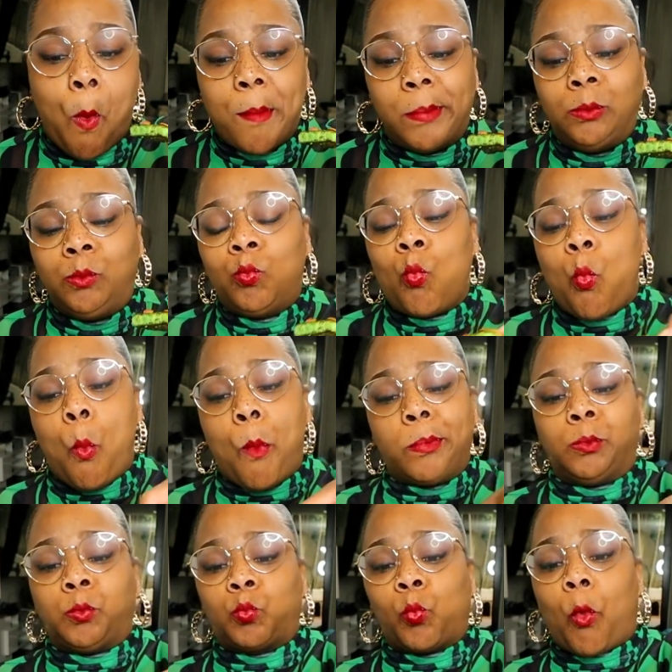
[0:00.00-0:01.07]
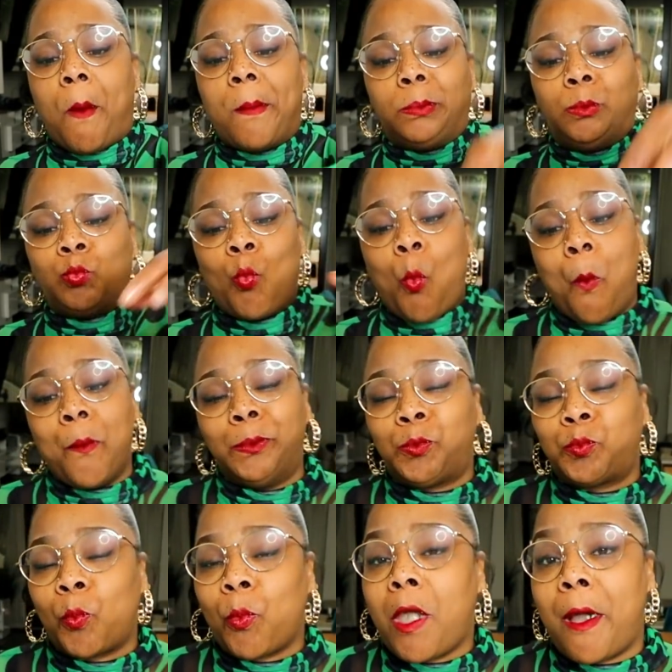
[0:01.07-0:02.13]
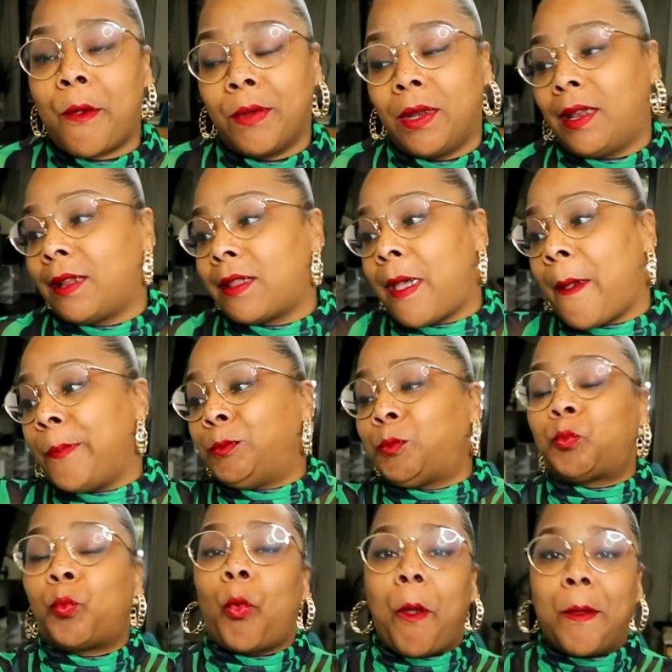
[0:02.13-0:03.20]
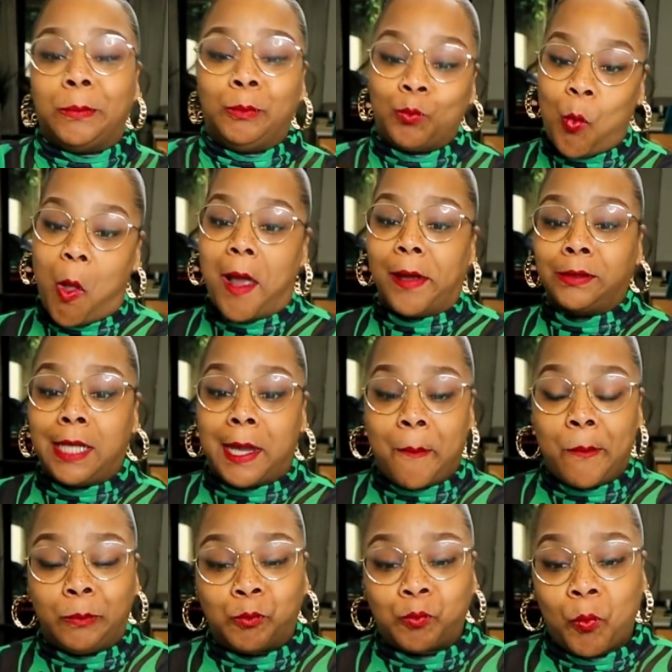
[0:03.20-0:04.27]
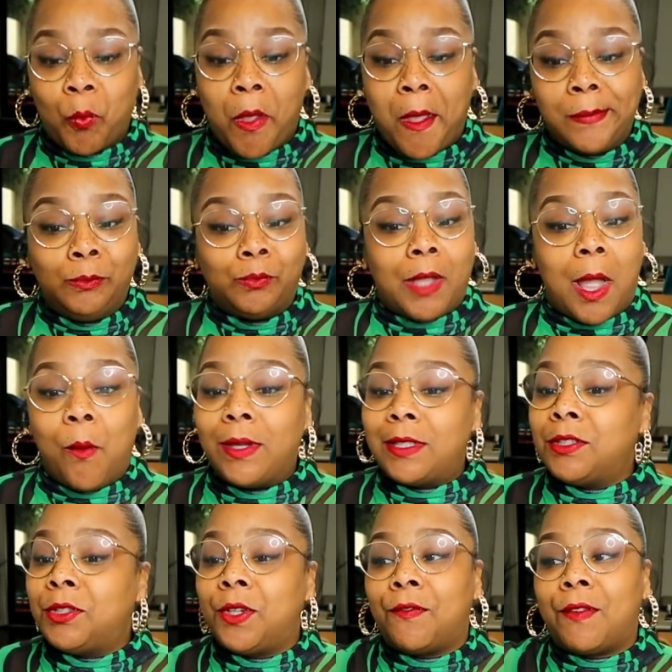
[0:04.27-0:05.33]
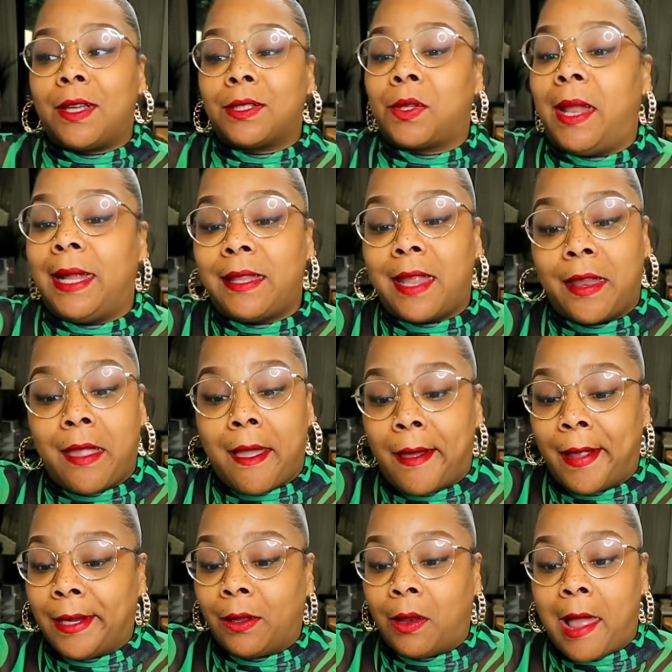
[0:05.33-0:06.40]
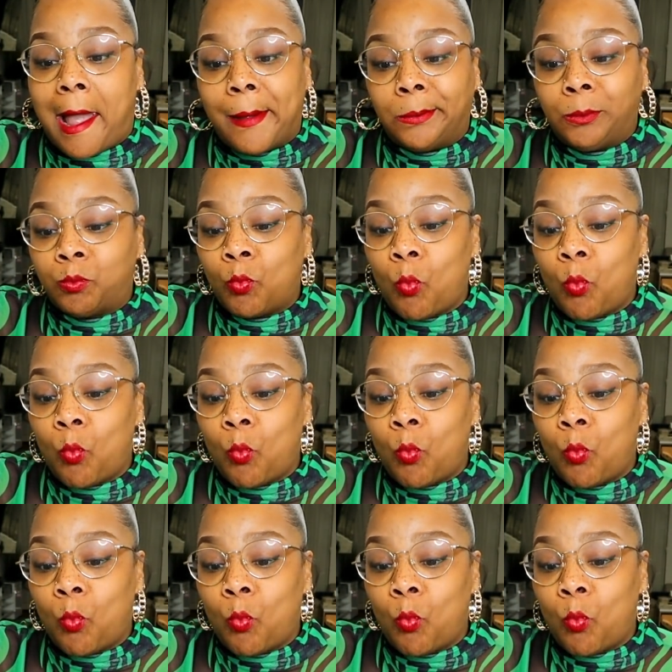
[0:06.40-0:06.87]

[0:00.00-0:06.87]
Mmm. I really like that. Okay. I wasn't sure if I was gonna like that, y'all. I ain't gonna lie.